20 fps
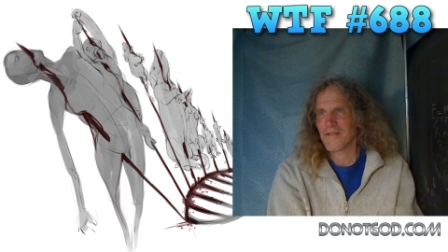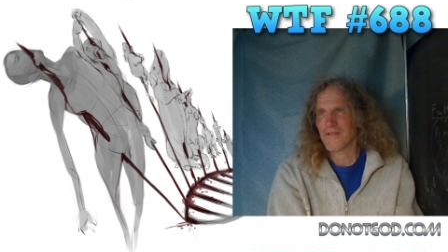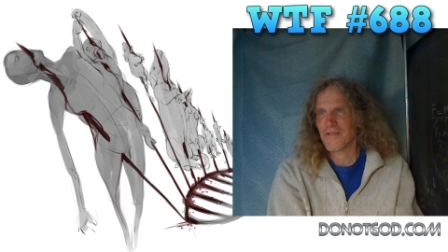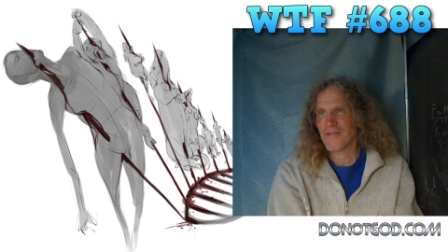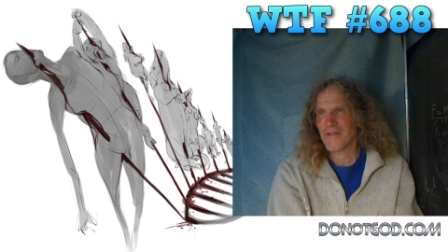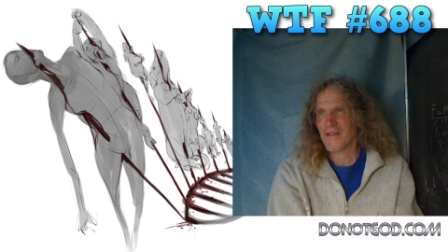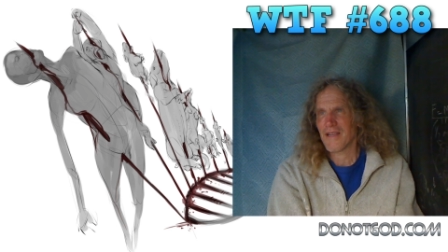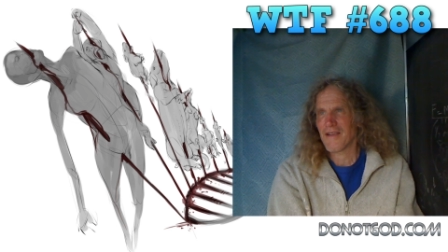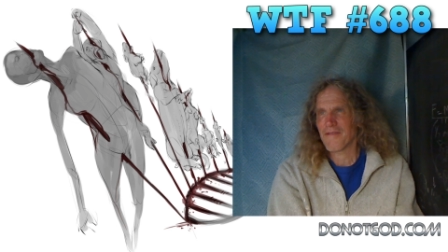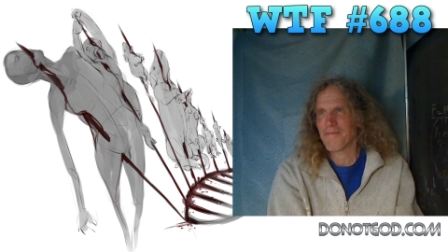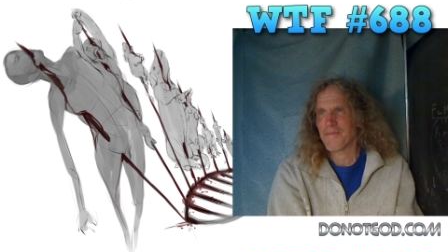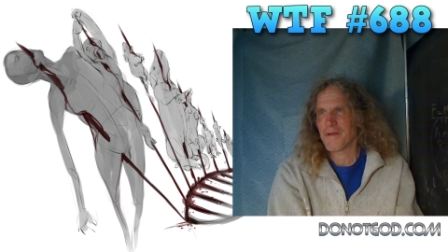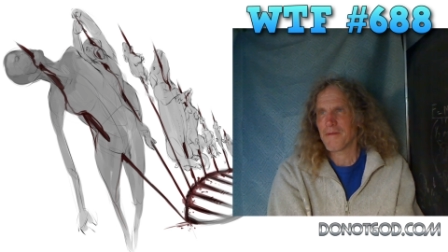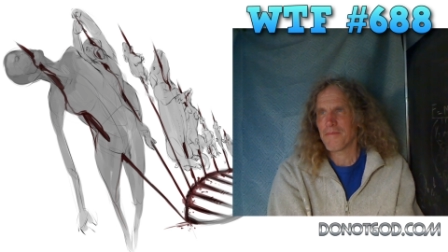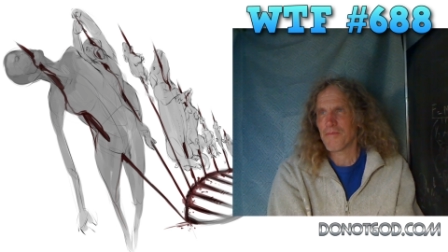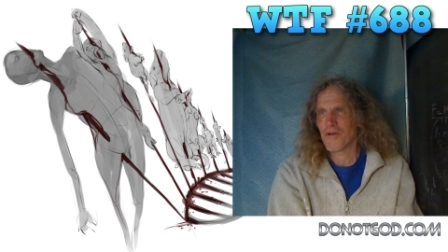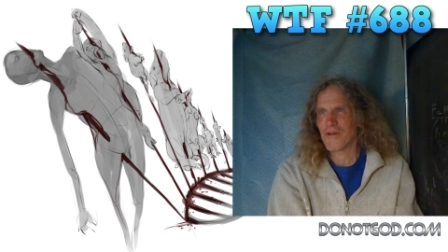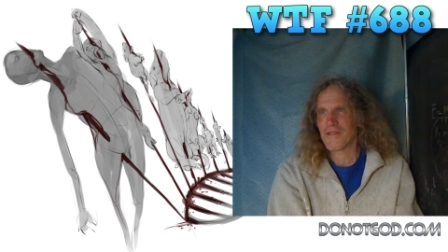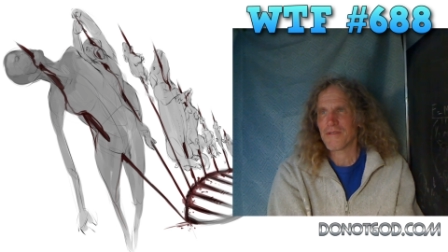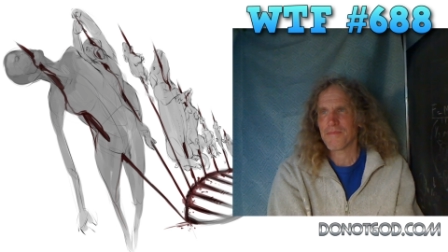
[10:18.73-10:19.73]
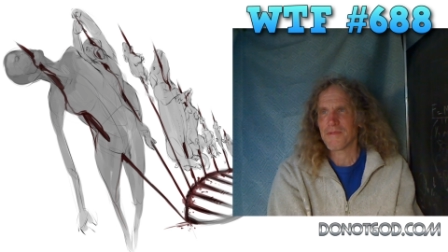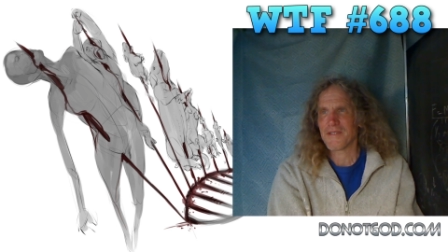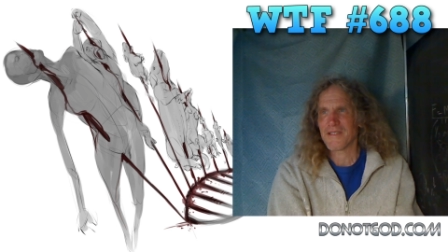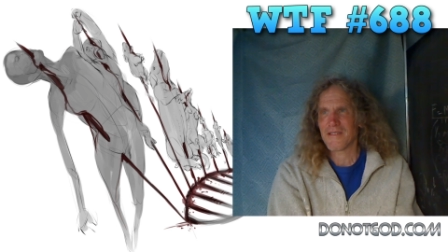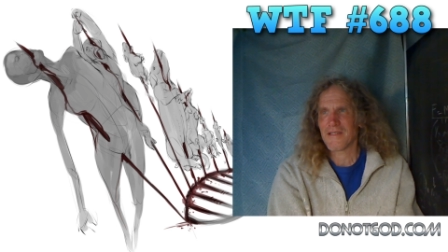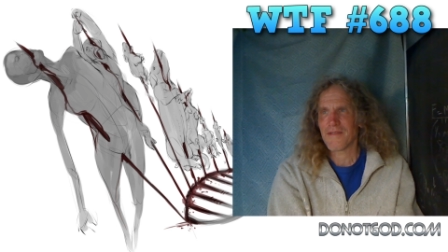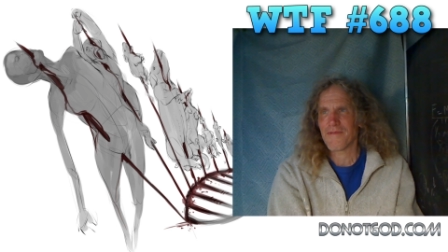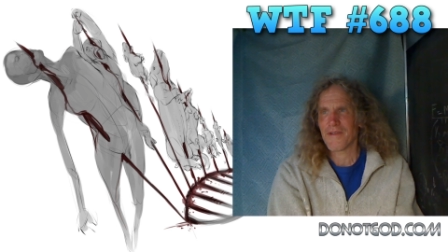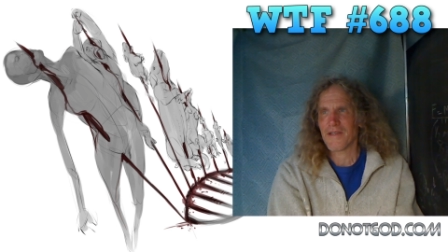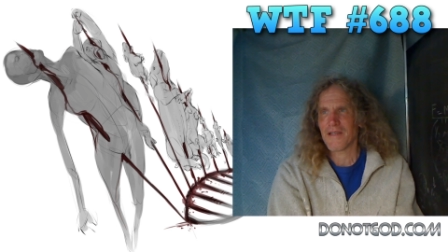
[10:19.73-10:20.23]
and certainly I've been more
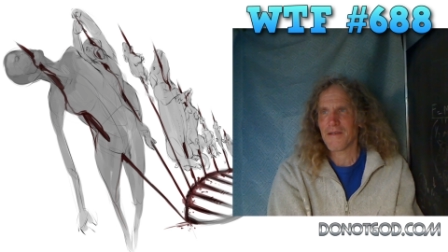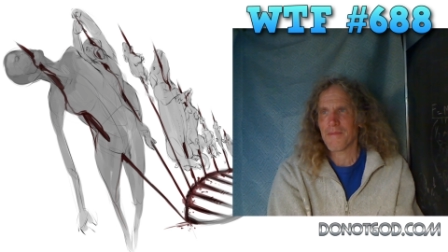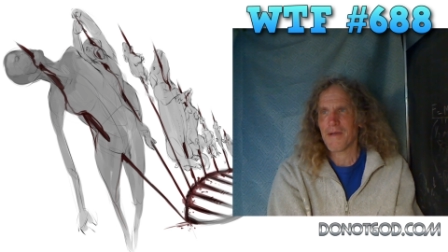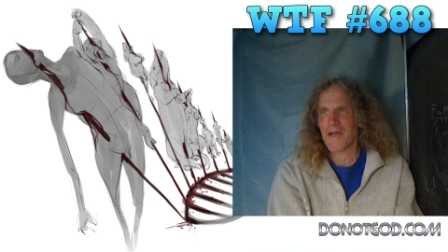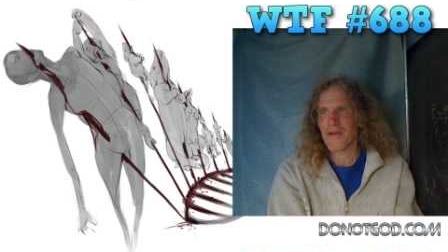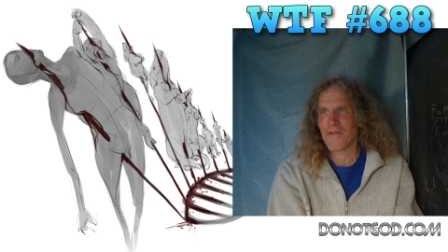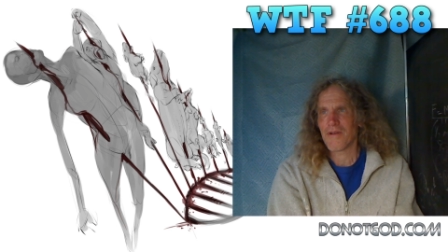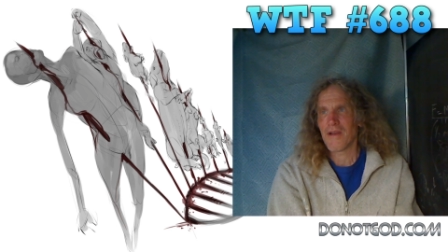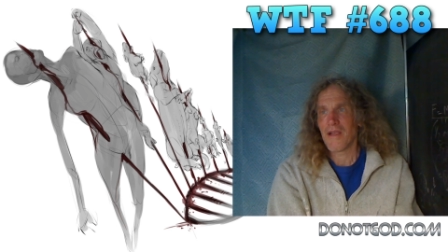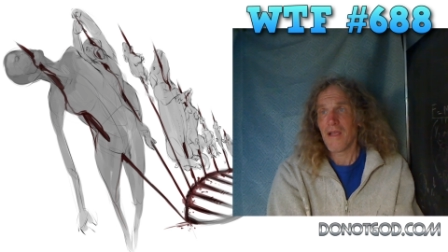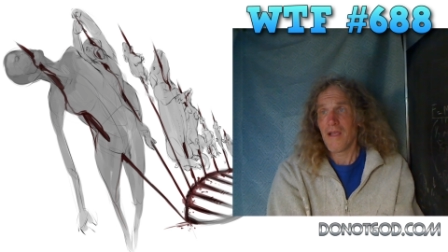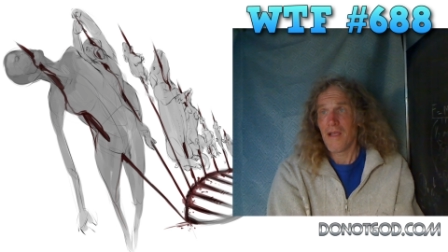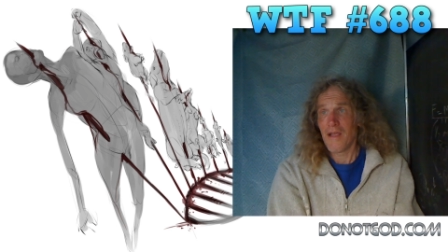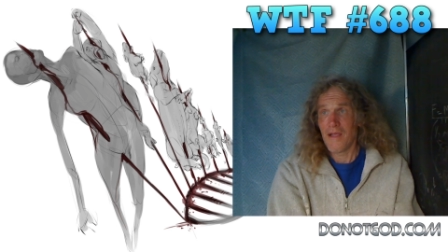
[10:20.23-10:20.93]
specific about